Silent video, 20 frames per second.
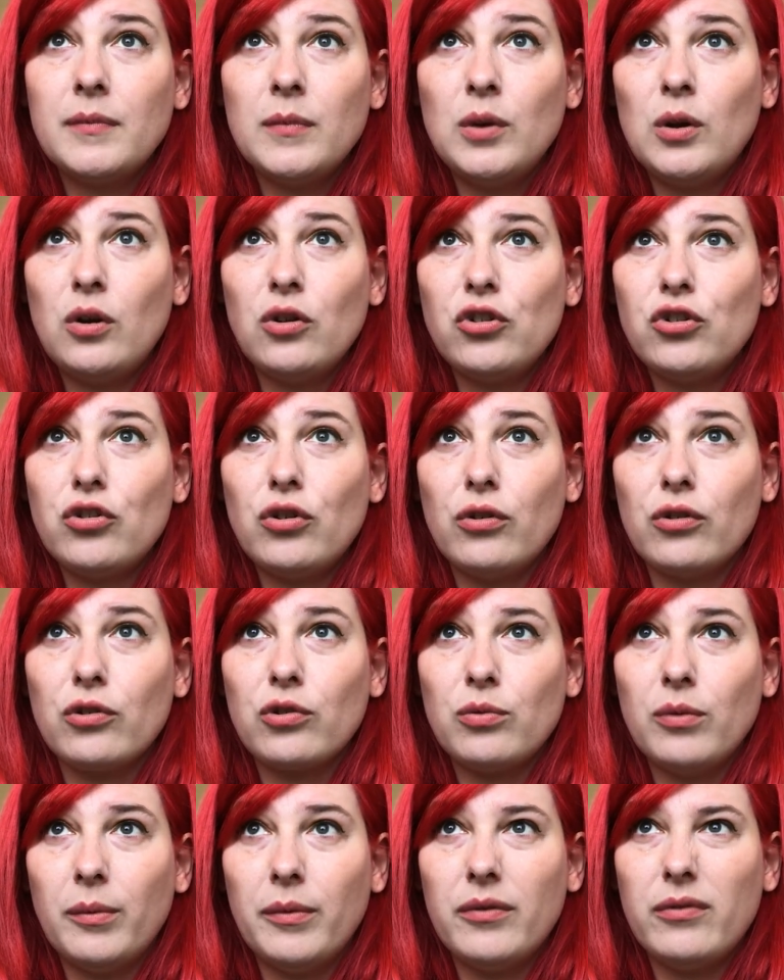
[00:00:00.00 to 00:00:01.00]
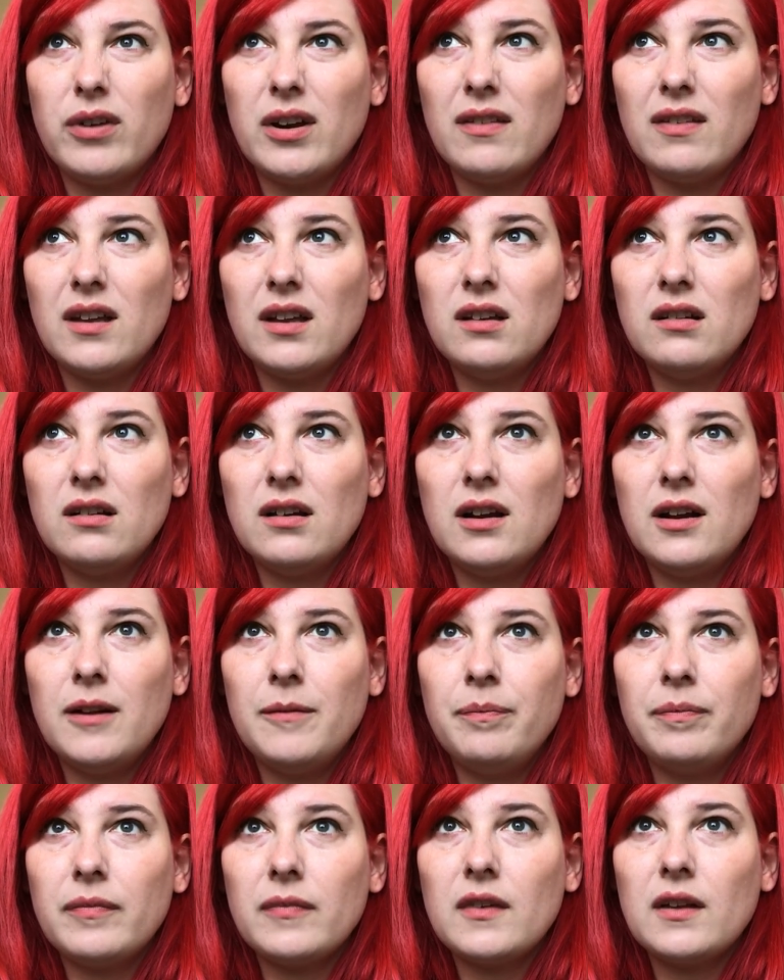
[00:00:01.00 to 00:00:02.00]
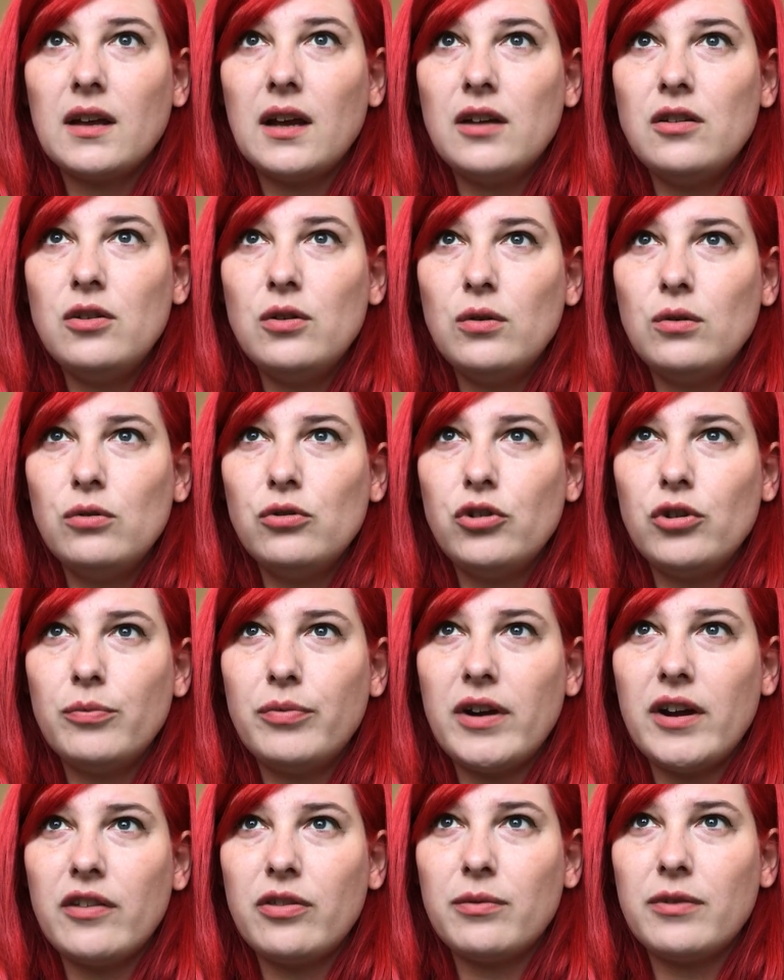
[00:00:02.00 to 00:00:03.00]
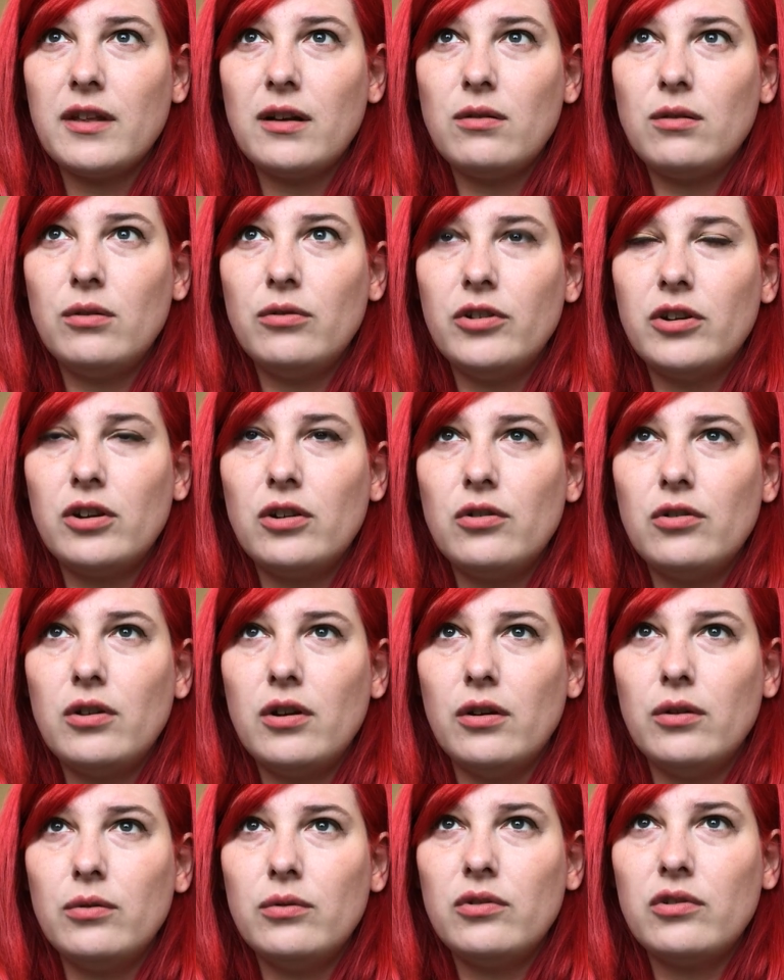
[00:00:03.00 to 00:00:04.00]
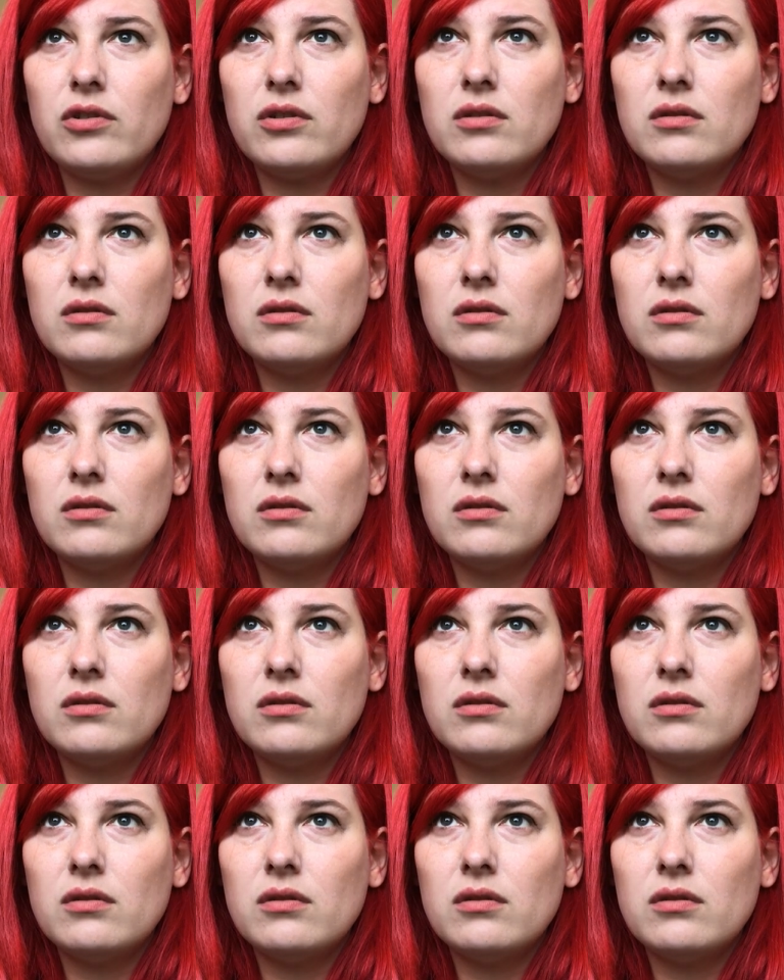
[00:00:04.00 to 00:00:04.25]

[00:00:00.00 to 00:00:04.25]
Not a strong swimmer, really. Can you hold your breath without holding your nose?